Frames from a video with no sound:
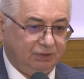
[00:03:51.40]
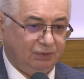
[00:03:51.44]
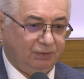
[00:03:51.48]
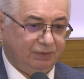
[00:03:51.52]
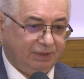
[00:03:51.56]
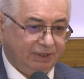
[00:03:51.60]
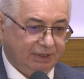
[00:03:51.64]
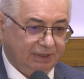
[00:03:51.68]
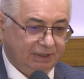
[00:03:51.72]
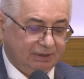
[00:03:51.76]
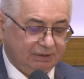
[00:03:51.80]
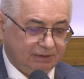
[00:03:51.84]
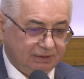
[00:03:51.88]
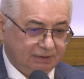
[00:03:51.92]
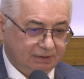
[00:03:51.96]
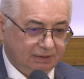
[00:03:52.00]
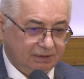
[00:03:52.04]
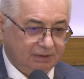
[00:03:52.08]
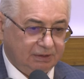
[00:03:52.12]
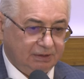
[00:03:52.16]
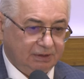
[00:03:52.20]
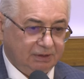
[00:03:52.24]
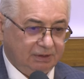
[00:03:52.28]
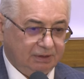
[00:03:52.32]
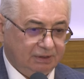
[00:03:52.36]
Ukraine.
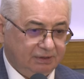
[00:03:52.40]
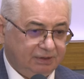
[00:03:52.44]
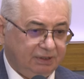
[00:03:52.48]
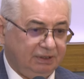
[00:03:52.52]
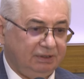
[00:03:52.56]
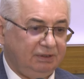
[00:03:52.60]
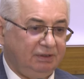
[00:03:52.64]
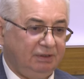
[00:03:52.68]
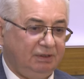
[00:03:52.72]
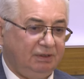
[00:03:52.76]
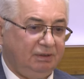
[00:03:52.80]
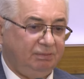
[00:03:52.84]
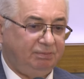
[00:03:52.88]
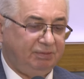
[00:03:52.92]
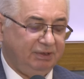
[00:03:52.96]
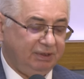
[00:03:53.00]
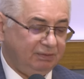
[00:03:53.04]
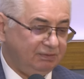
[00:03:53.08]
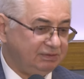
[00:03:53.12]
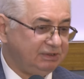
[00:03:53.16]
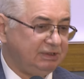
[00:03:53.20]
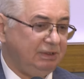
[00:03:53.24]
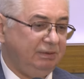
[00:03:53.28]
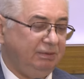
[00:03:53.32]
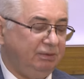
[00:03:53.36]
Then
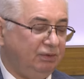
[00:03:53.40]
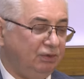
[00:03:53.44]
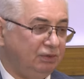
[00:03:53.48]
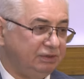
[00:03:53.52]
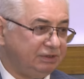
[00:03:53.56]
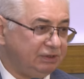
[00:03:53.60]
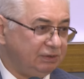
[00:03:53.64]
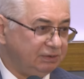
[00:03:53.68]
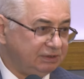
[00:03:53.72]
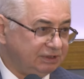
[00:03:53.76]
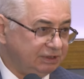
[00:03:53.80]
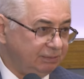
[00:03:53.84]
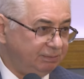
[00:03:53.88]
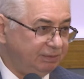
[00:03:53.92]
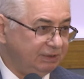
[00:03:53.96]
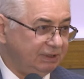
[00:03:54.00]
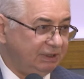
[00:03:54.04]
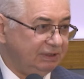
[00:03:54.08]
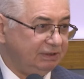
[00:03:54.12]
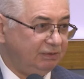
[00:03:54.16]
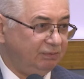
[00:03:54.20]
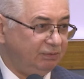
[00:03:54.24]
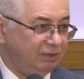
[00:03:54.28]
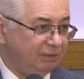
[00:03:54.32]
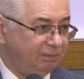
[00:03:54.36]
previously we also supplied
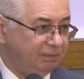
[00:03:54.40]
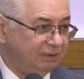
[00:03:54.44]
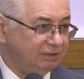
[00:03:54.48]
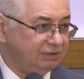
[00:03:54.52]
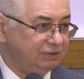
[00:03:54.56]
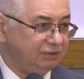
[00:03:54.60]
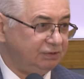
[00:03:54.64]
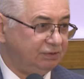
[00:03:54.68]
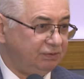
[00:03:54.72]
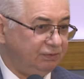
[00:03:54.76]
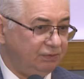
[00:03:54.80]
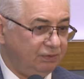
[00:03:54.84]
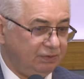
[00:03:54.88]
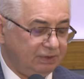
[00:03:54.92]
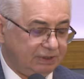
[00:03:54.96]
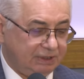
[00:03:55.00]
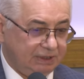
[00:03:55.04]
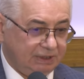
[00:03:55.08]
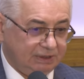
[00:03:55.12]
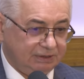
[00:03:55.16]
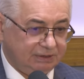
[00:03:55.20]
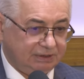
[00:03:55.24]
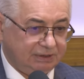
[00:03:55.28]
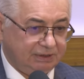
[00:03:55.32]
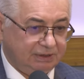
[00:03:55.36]
weapons to your
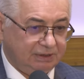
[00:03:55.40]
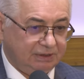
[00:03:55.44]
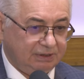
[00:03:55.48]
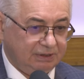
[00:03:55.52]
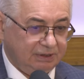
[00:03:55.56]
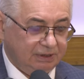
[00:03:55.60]
country.